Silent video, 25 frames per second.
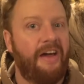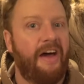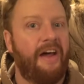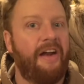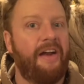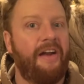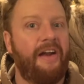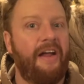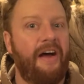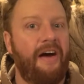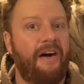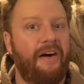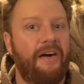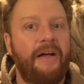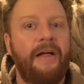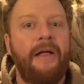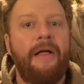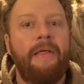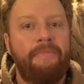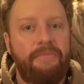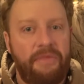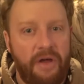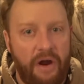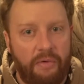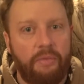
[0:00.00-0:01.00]
No, no, no.
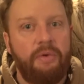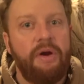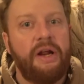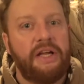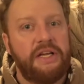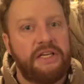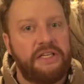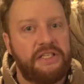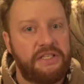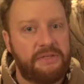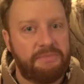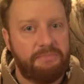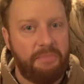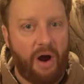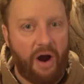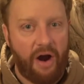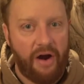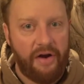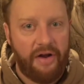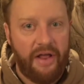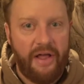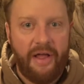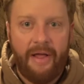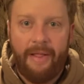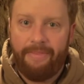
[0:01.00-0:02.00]
They're really
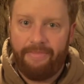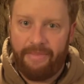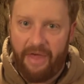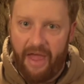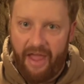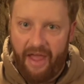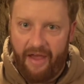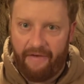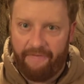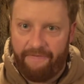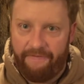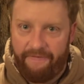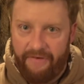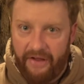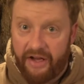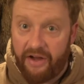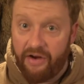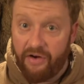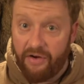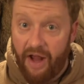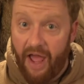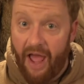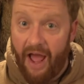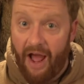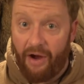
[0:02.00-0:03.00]
smart they have
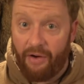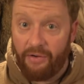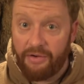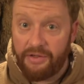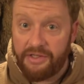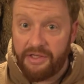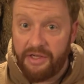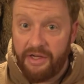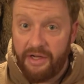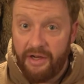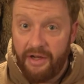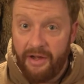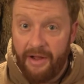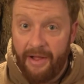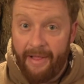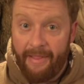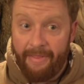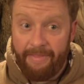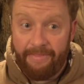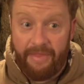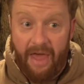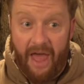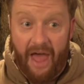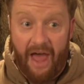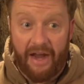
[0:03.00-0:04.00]
figured out
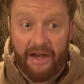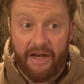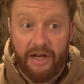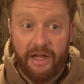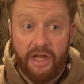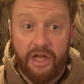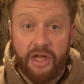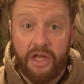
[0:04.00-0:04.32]
that